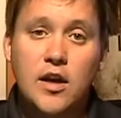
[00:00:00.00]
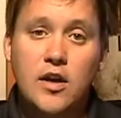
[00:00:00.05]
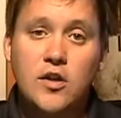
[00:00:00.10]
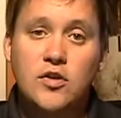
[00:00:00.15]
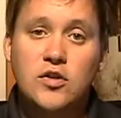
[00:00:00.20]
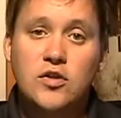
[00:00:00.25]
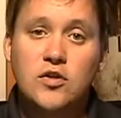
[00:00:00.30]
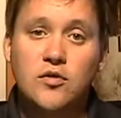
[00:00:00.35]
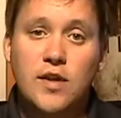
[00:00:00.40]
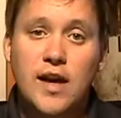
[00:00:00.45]

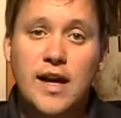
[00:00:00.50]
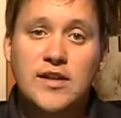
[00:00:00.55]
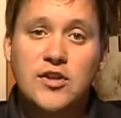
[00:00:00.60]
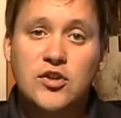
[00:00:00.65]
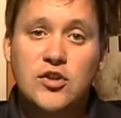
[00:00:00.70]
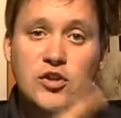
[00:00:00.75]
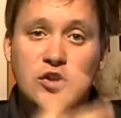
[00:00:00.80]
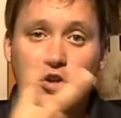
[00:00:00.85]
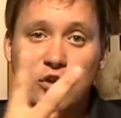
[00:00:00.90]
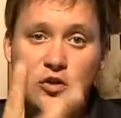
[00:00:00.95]
So
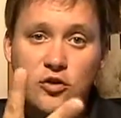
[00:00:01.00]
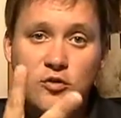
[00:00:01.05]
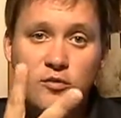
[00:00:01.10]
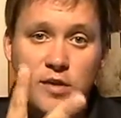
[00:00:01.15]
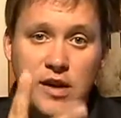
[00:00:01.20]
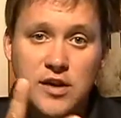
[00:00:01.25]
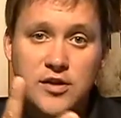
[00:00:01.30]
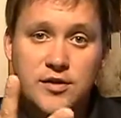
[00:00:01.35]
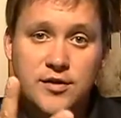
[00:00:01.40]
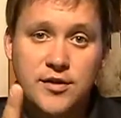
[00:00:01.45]
that's 2
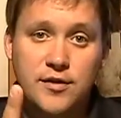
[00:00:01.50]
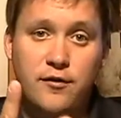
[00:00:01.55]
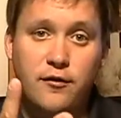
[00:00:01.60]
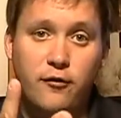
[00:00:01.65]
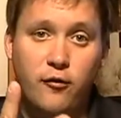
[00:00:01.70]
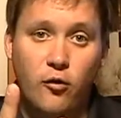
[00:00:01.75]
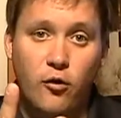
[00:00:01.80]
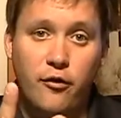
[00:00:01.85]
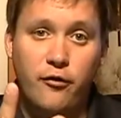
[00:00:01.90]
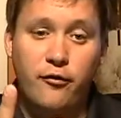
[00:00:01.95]
measures of
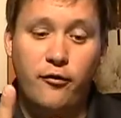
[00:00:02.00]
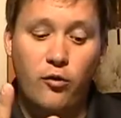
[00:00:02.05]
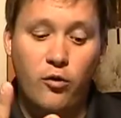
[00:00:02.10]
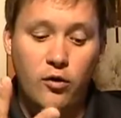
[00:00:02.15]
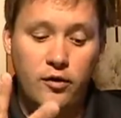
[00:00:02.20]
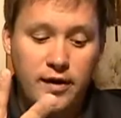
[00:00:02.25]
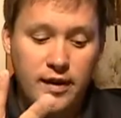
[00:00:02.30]
4/4